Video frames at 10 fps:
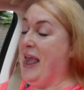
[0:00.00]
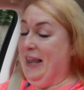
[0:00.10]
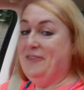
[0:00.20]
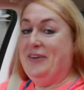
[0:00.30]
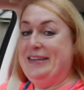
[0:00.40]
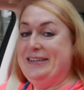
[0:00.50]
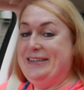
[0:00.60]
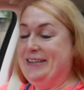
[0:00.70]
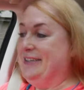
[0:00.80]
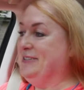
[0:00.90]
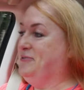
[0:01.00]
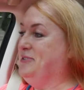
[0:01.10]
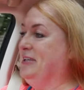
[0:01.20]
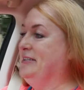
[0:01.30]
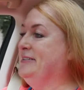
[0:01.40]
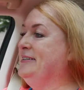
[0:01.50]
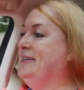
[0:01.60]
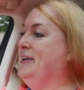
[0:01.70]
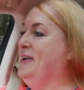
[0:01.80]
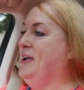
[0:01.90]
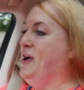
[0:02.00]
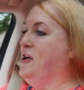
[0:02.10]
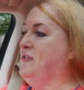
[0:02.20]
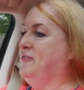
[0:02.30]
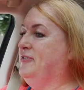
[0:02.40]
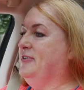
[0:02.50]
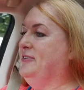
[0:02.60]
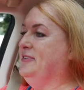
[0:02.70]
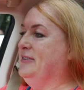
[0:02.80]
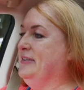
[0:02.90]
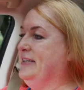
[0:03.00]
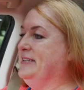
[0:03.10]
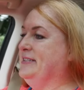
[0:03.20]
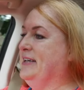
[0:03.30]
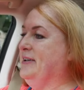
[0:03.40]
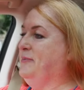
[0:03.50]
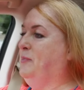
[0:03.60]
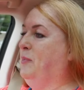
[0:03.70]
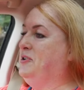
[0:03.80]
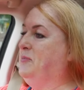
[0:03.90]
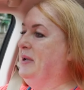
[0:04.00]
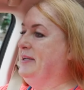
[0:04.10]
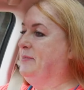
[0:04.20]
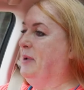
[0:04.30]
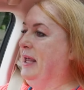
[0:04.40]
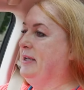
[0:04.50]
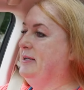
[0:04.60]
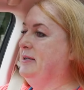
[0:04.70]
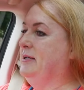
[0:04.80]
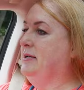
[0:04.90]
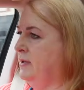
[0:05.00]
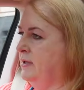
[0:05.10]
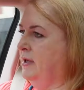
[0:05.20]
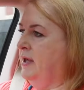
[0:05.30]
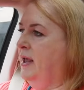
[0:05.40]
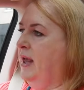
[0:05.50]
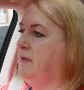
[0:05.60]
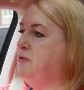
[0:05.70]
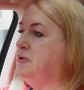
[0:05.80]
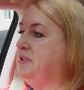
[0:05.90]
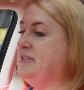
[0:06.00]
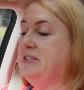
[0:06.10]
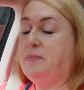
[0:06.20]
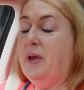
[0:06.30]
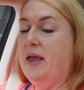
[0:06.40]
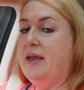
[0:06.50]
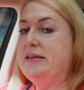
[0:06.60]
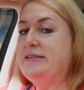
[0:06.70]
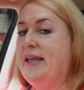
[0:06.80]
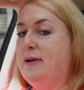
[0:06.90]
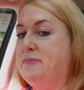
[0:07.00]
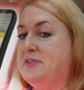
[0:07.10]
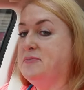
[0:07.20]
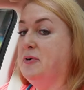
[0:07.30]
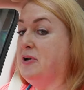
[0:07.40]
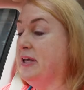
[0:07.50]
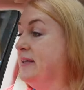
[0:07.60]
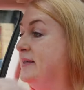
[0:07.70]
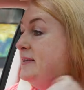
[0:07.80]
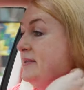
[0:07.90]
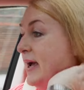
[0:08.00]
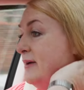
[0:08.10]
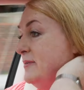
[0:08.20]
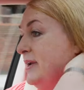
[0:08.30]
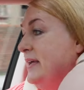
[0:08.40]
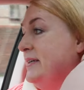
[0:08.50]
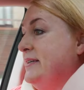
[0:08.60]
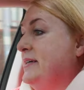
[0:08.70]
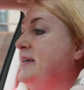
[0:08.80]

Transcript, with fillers: elevated as a result of this uh, bodybuilding plan. Have you noticed that my hair is down this morning? Down and